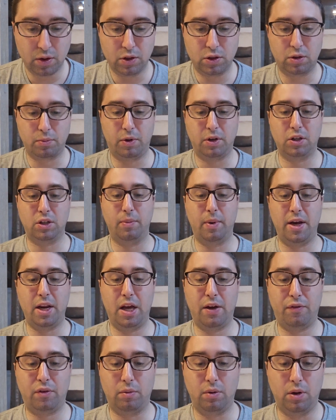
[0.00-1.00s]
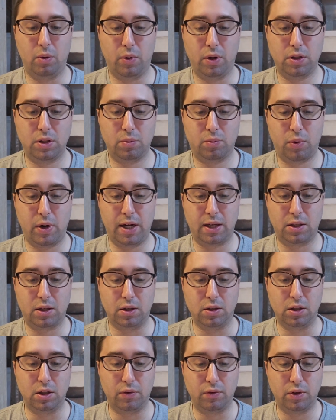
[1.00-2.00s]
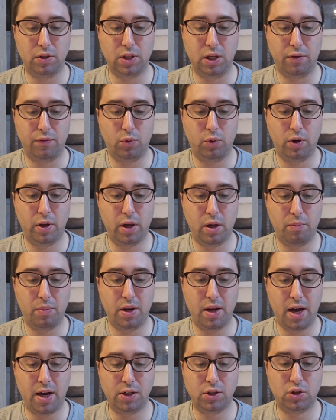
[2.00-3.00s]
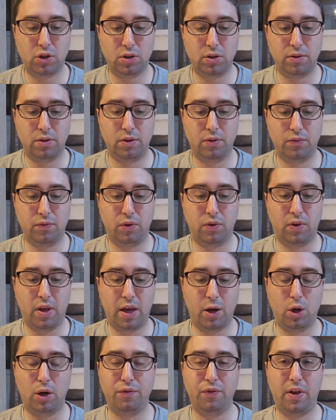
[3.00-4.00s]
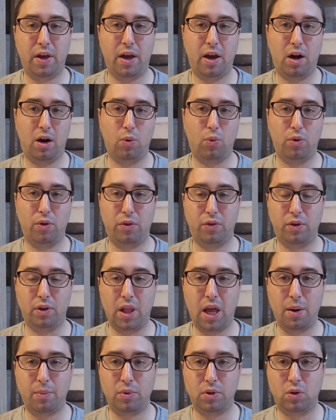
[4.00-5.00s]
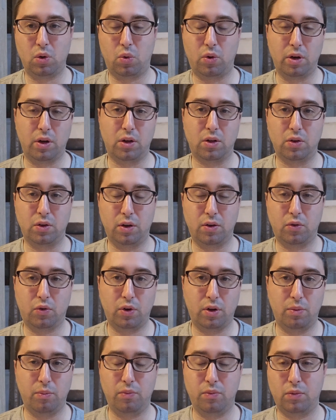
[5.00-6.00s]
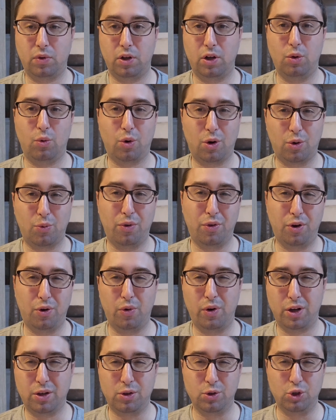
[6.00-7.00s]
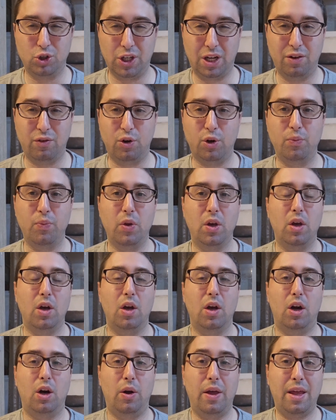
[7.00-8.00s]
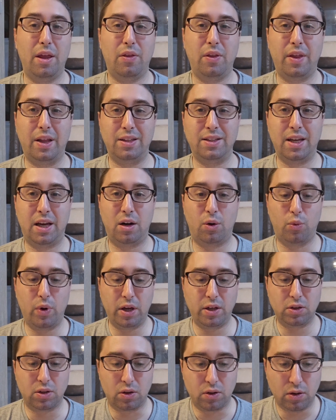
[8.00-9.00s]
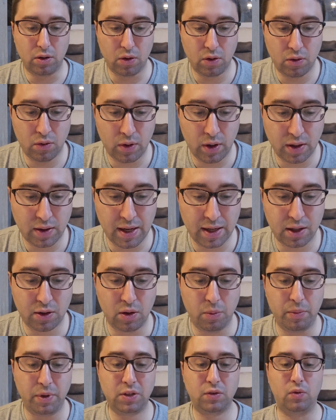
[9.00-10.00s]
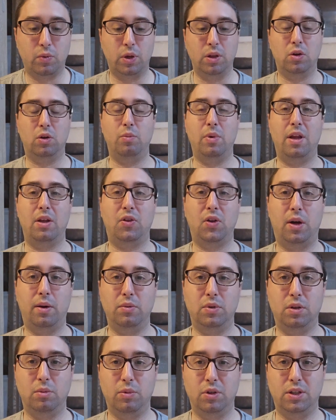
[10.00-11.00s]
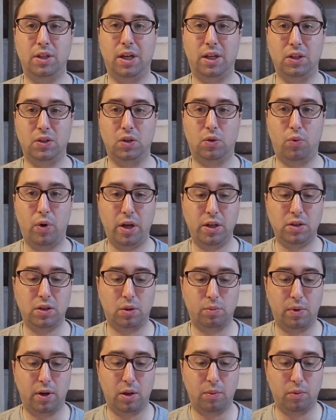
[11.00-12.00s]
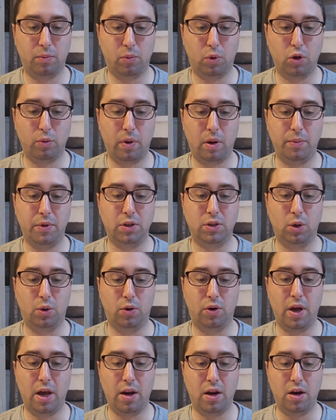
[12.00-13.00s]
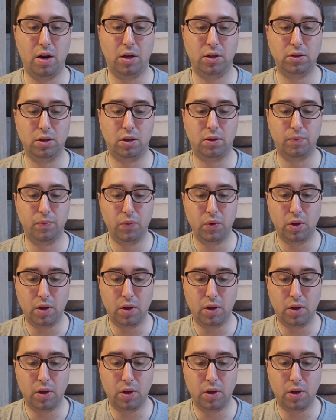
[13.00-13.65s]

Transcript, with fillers: So what's the practical difference? Labure benasha to take off the hair with the lapidary cream, you know, or with an alcohol shaver. Or anything that's not a razor, right? Technically, the mitzvah we learn many times in the Masech is a razor, by both by Masora and a Nazir.